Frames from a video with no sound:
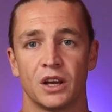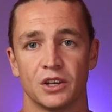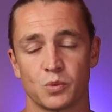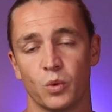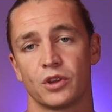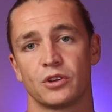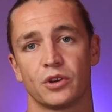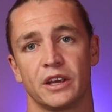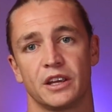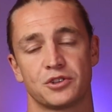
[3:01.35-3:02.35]
it's worth
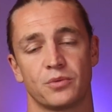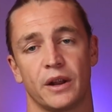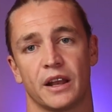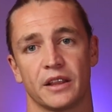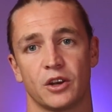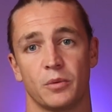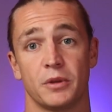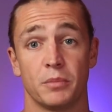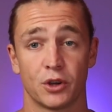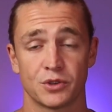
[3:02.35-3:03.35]
looking into red light
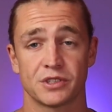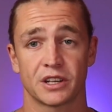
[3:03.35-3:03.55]
therapy because